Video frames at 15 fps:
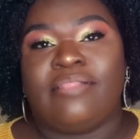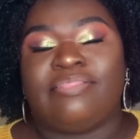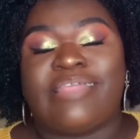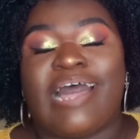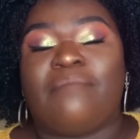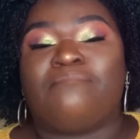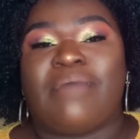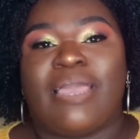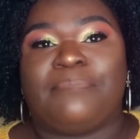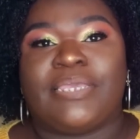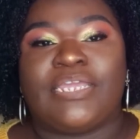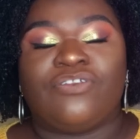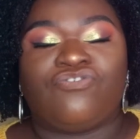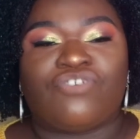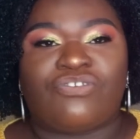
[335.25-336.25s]
That might be
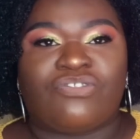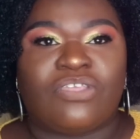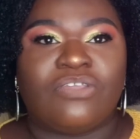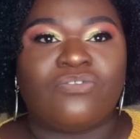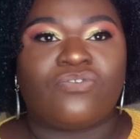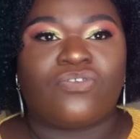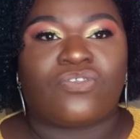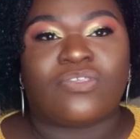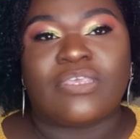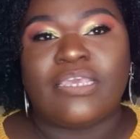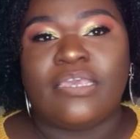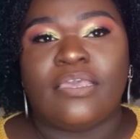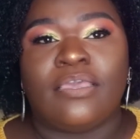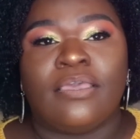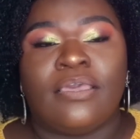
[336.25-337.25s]
interesting to
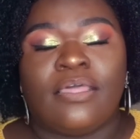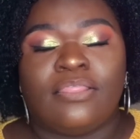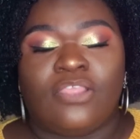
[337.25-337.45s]
see